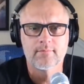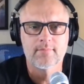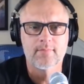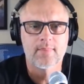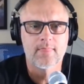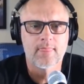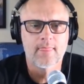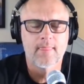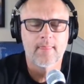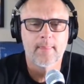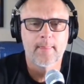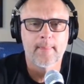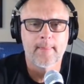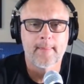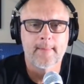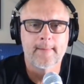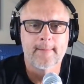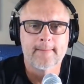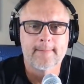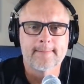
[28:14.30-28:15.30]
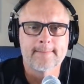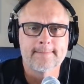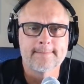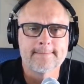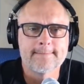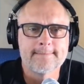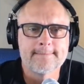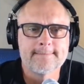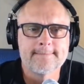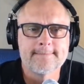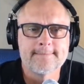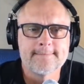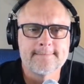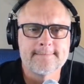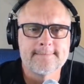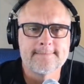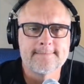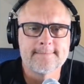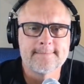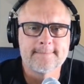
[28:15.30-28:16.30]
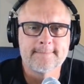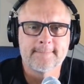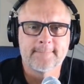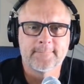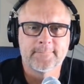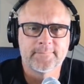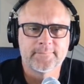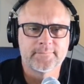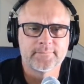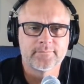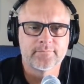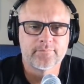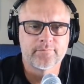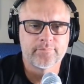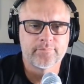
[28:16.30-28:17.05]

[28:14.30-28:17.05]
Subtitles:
No words are spoken by the person on screen.